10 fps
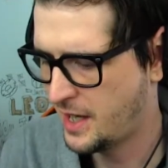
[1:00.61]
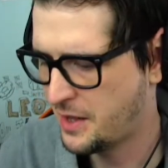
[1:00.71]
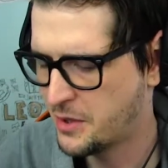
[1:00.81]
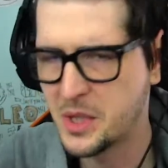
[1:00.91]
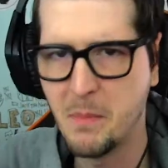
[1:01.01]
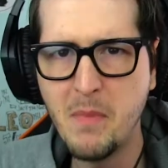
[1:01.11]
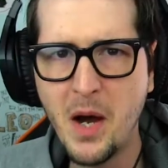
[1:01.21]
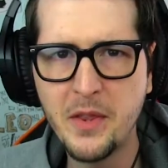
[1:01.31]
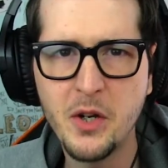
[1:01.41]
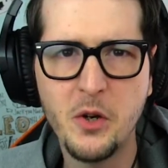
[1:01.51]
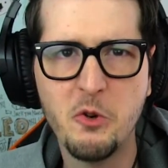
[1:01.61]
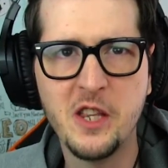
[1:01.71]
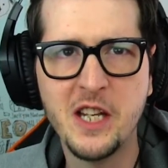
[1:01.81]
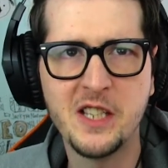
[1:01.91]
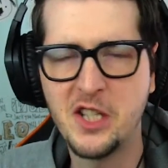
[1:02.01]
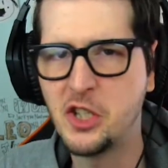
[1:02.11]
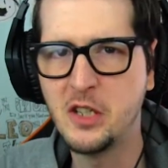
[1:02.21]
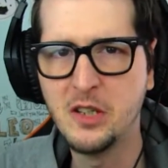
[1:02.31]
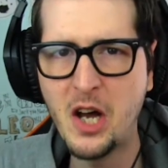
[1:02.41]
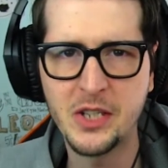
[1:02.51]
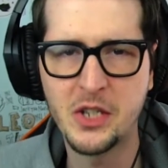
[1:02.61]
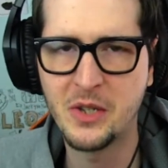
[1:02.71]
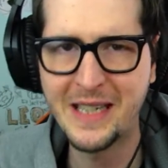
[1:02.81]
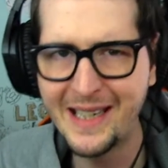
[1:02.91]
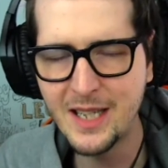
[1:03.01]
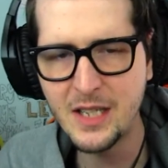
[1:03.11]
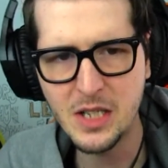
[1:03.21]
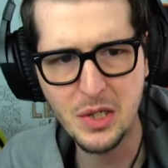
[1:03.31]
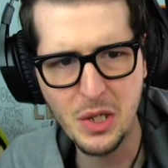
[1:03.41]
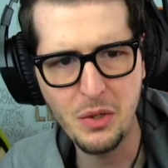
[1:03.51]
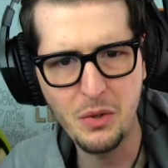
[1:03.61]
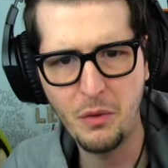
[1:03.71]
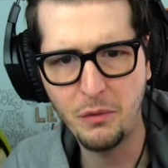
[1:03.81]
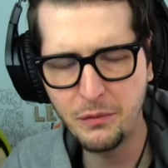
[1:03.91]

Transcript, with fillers: there's a mother who thinks that she lost her kids to